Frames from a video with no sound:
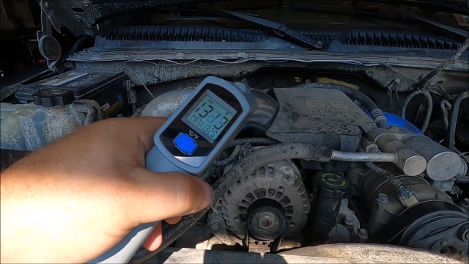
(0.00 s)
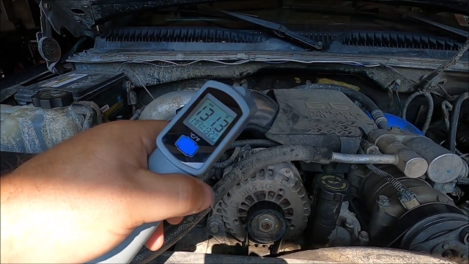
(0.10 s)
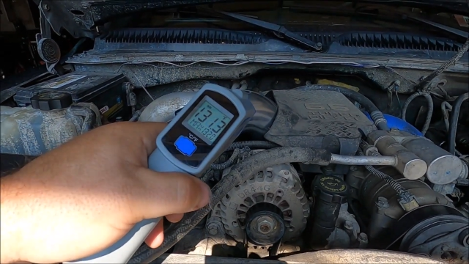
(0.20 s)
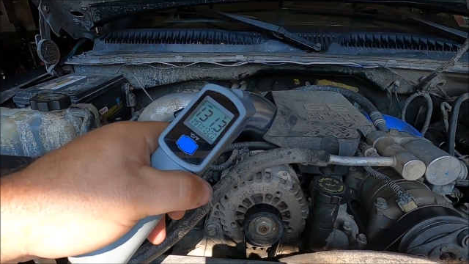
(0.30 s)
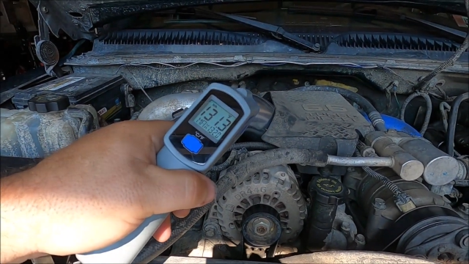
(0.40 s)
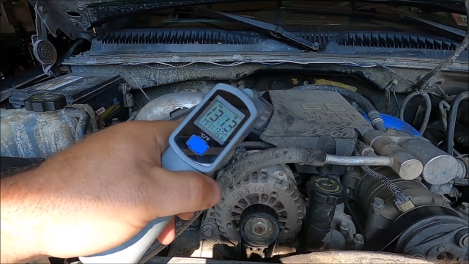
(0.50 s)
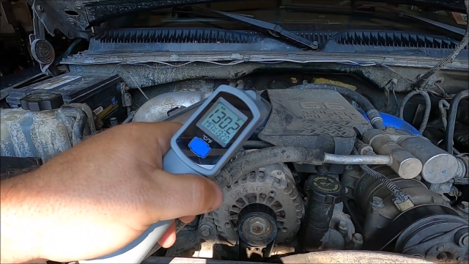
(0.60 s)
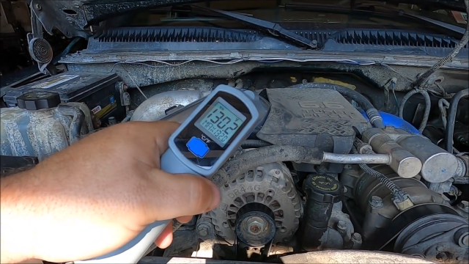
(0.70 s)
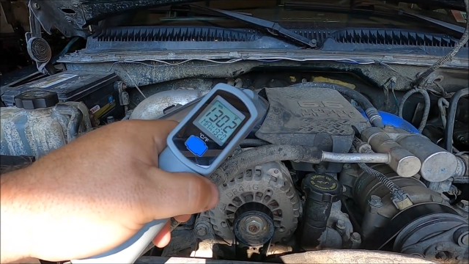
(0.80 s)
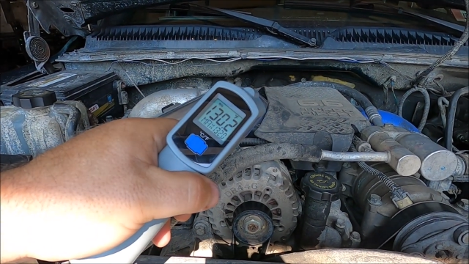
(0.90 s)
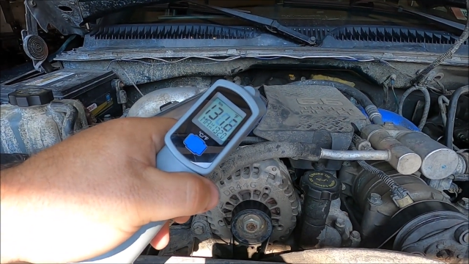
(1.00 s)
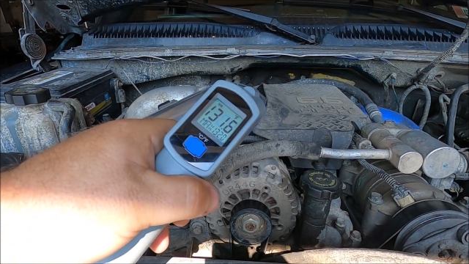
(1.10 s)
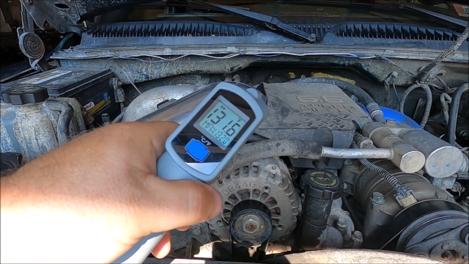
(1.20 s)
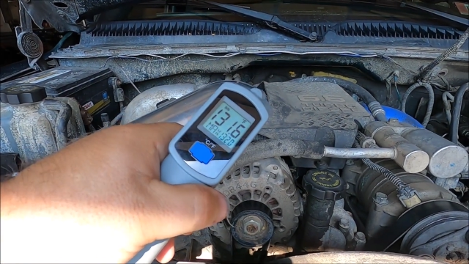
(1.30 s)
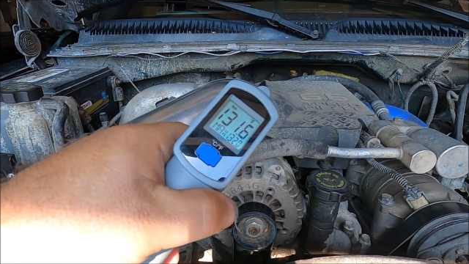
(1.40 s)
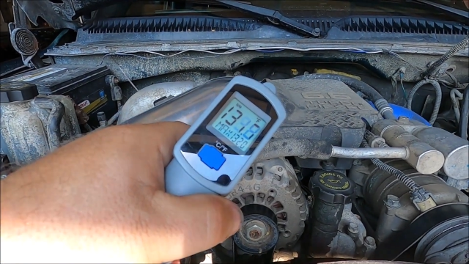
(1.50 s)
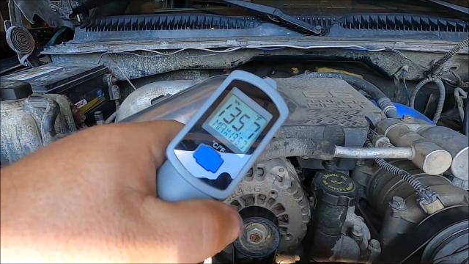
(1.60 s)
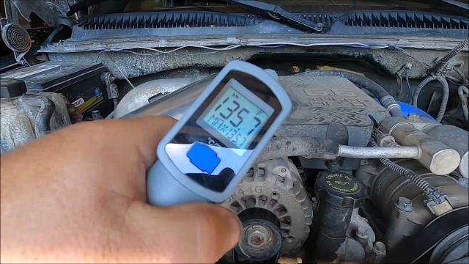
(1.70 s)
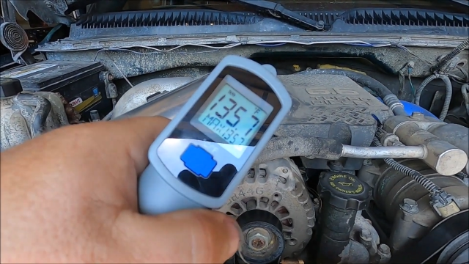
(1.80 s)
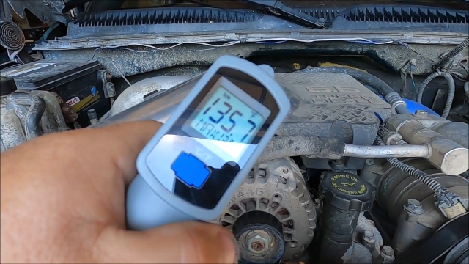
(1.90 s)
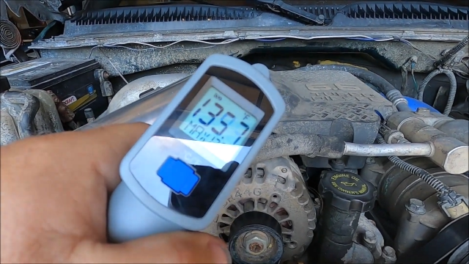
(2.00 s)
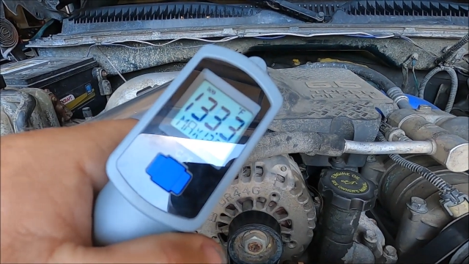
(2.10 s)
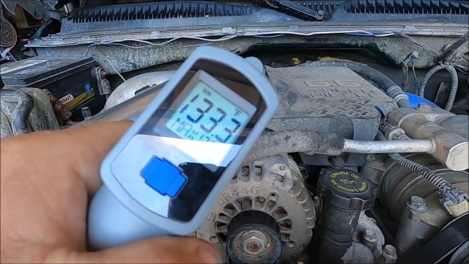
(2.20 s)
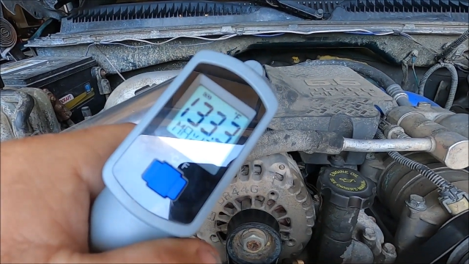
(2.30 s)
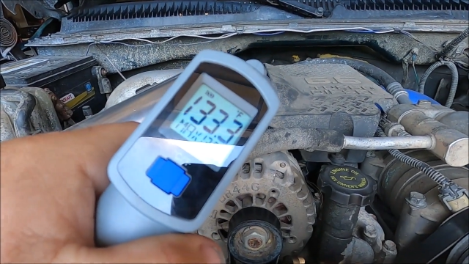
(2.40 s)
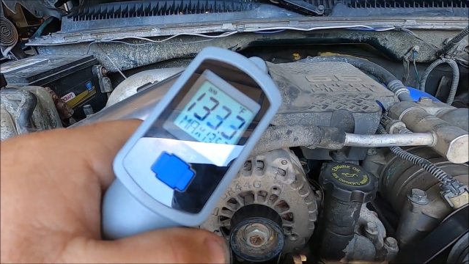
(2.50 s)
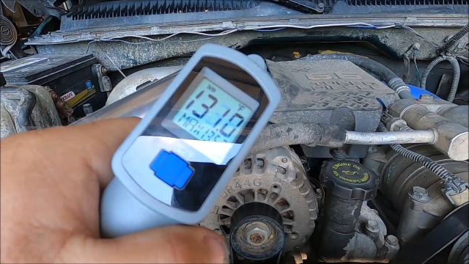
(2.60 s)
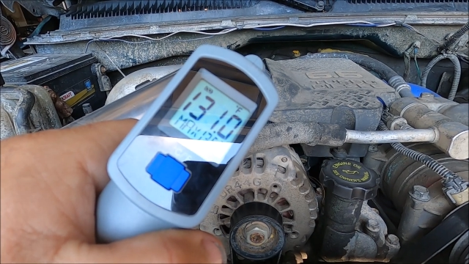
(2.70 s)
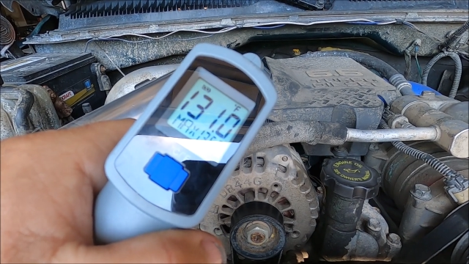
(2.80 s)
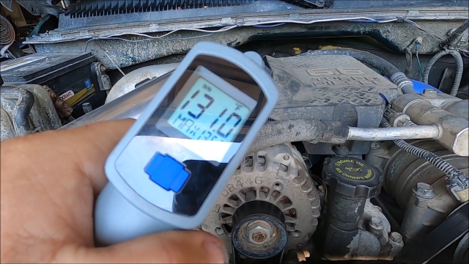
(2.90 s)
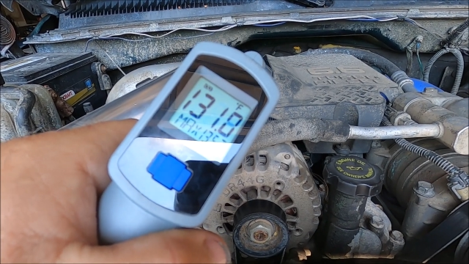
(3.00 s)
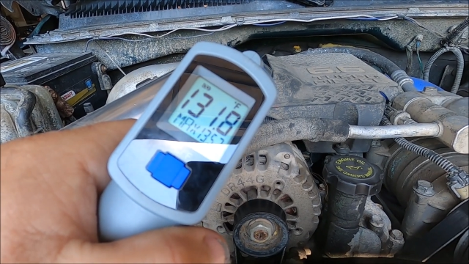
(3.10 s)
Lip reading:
(no speaker visible)